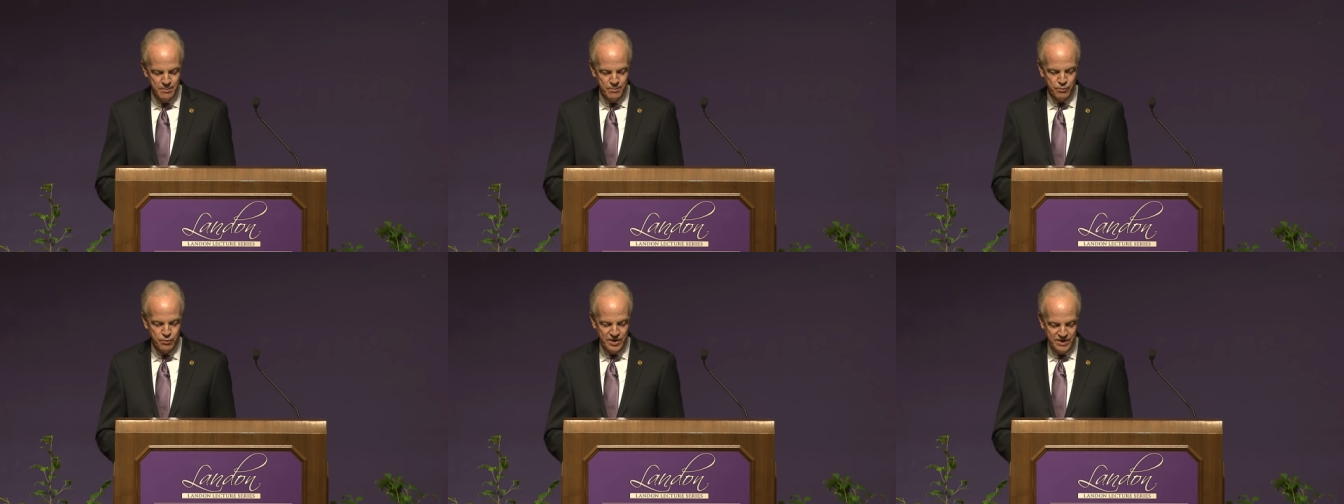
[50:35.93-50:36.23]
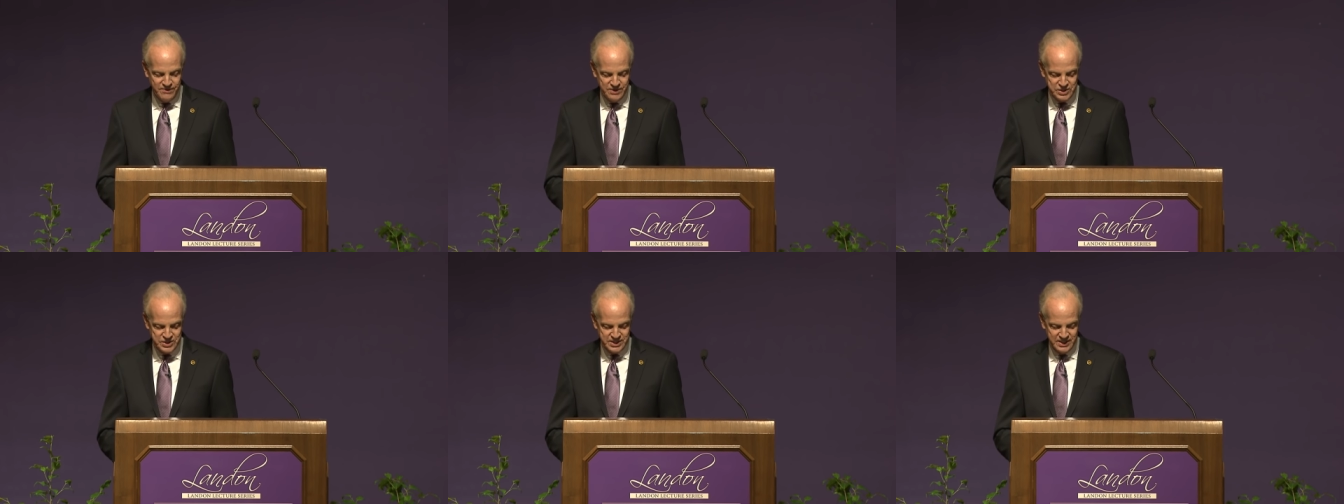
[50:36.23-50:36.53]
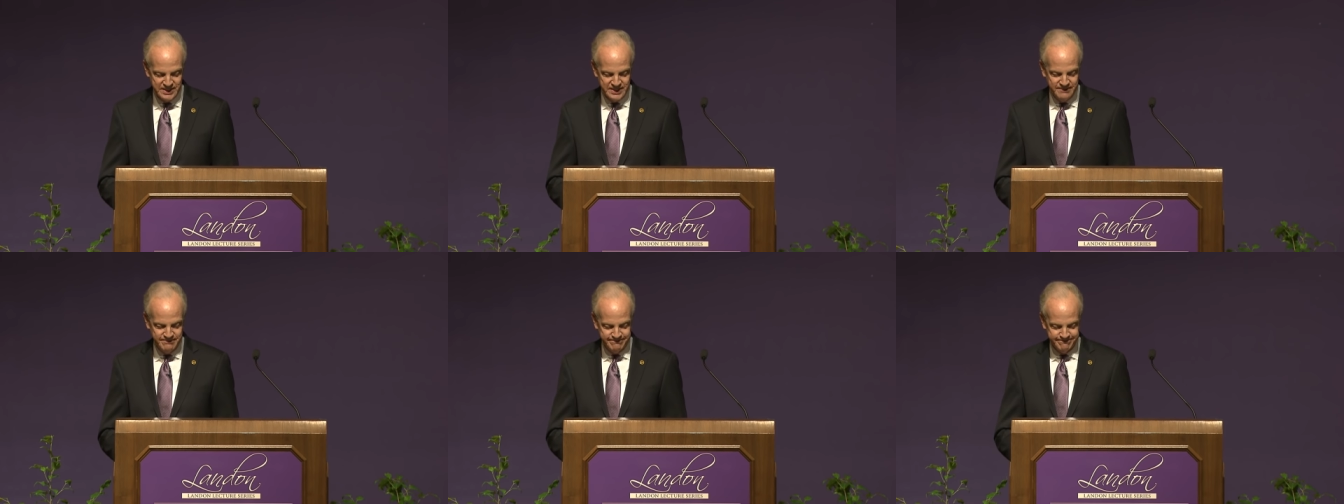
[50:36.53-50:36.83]

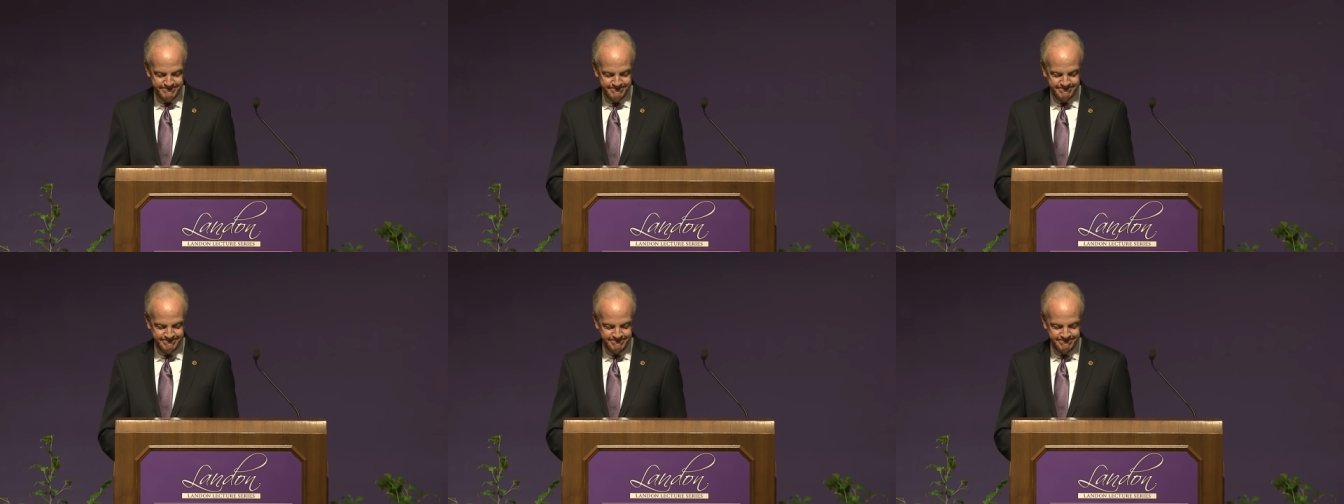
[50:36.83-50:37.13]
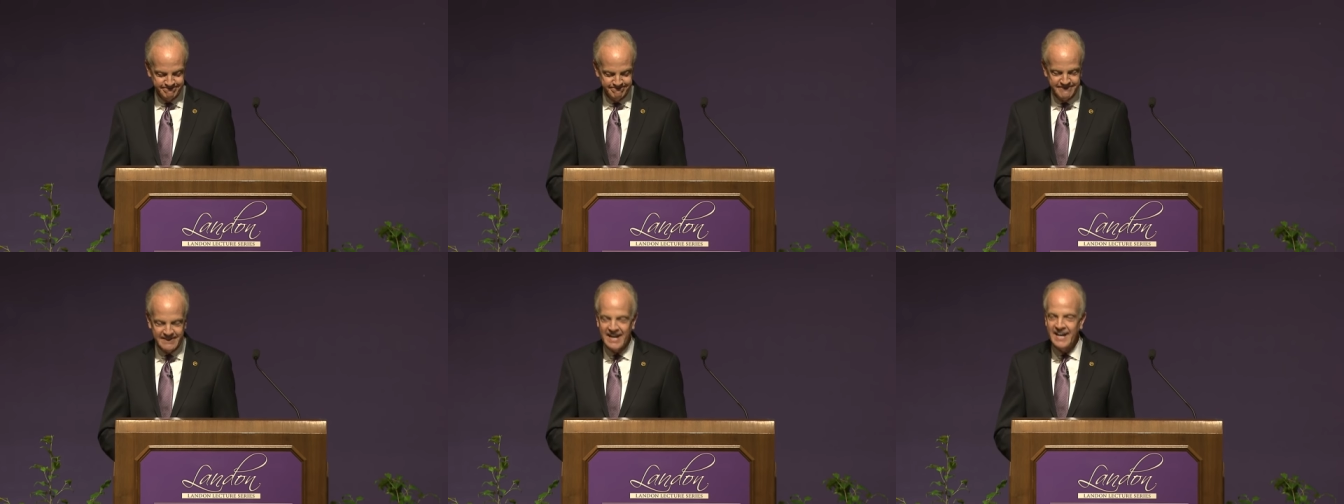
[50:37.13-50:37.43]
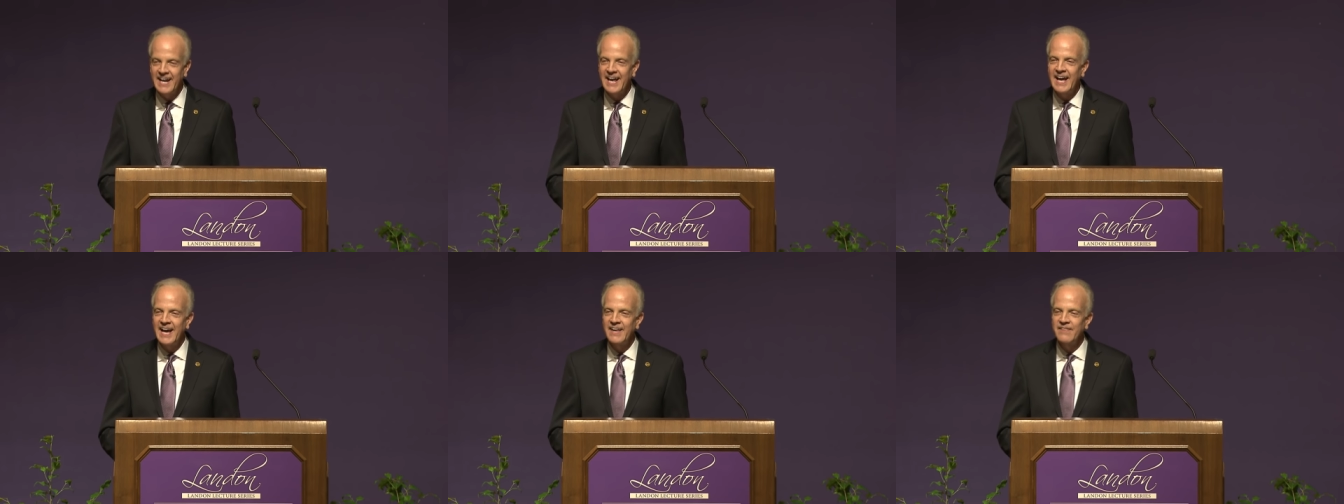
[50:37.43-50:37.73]
Previously,
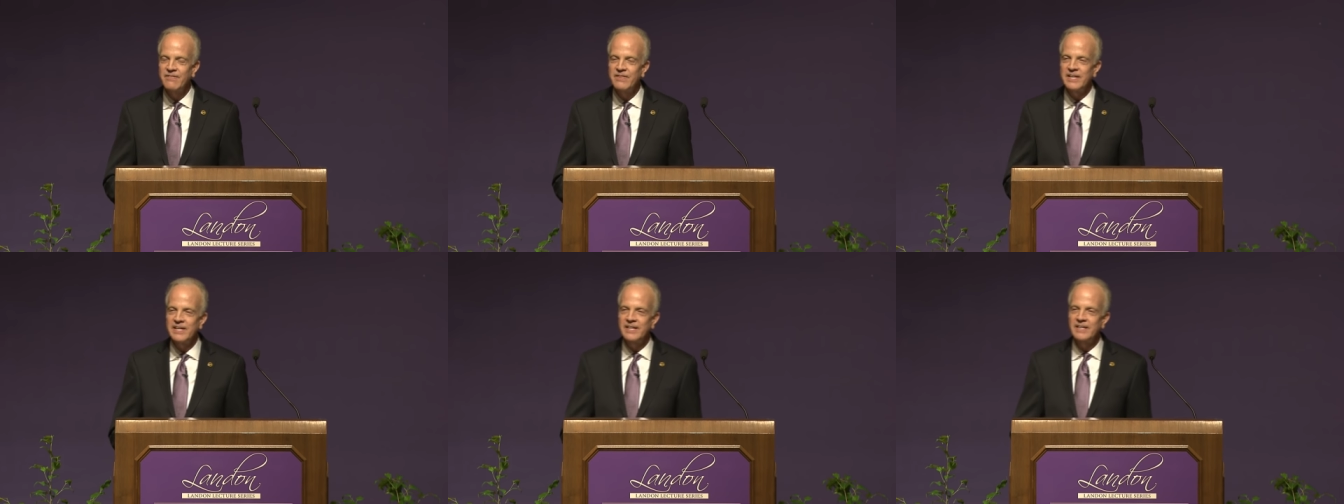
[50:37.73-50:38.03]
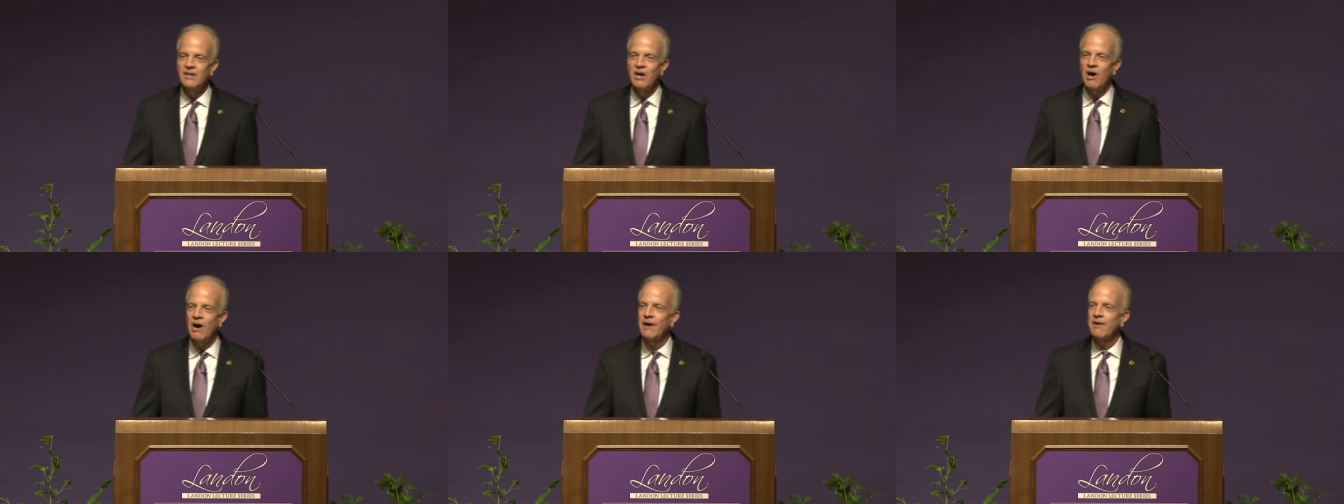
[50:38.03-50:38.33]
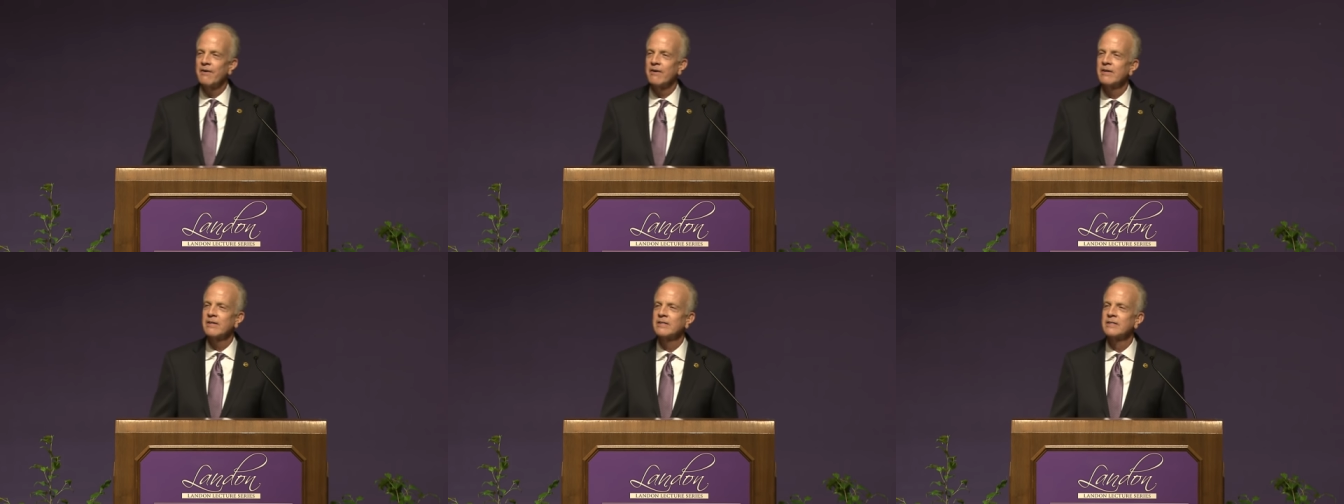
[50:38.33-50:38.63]
I'd had the
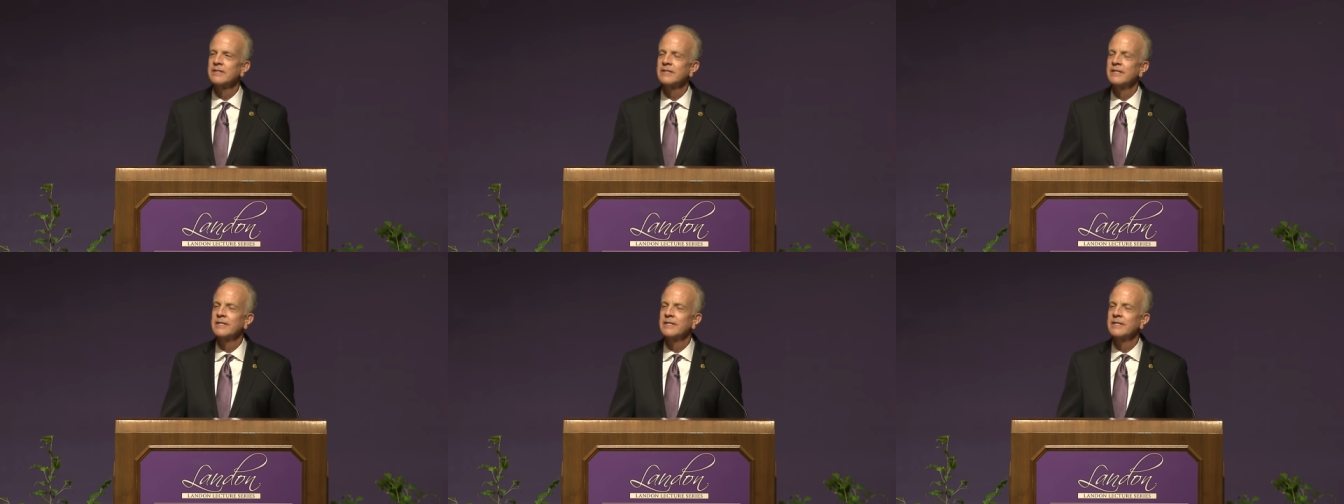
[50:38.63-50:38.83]
honor,